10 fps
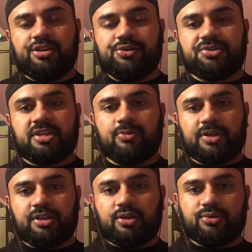you see
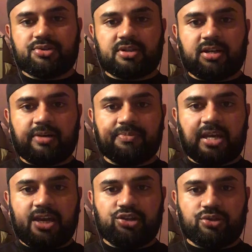when those um,
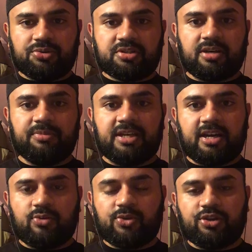angels come
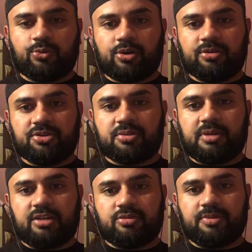down, when the world is
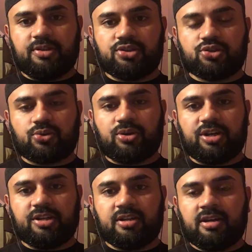about to be
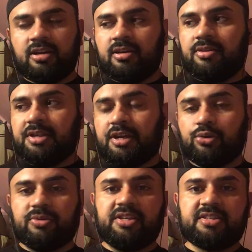destroyed, they
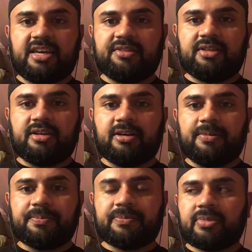only take the,
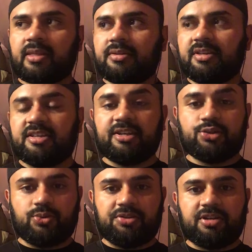um, the
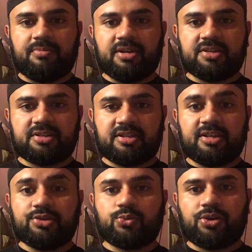kids with them, because the
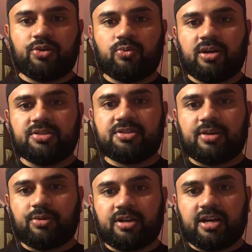kids were the ones
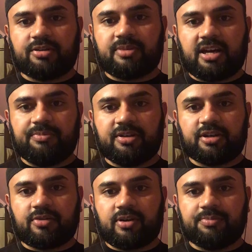that were not, had been
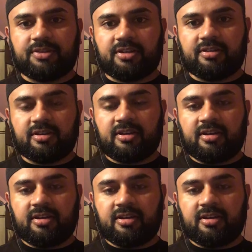corrupted.